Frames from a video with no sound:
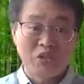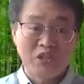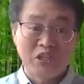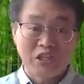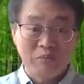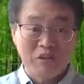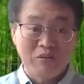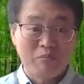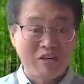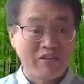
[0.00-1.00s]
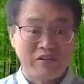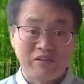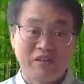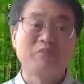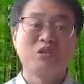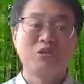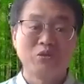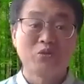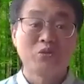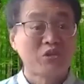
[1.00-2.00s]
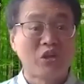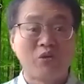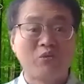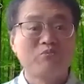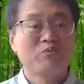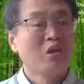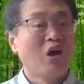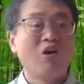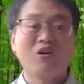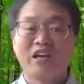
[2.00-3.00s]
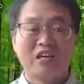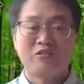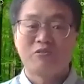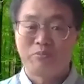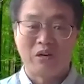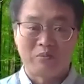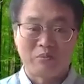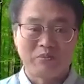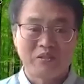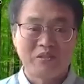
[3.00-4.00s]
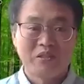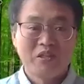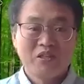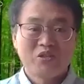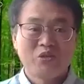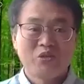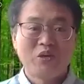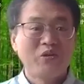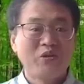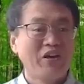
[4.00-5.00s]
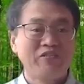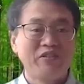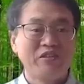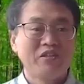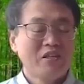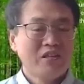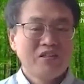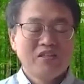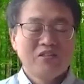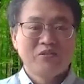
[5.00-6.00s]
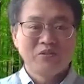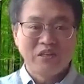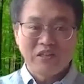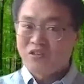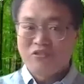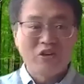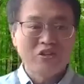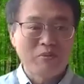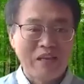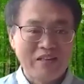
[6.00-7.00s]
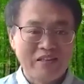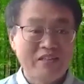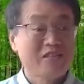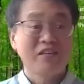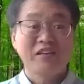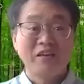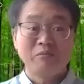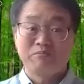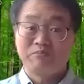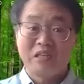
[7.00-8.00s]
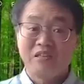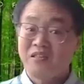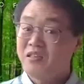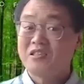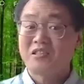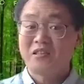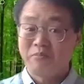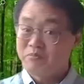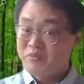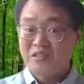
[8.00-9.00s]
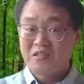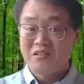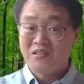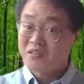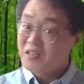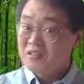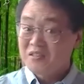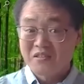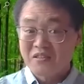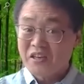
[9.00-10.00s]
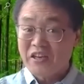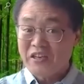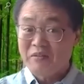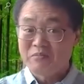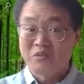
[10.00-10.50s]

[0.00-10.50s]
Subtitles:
The gaming method can be used to solve all kind of problems. So when you have like a forest planning, it's a game. It's a game.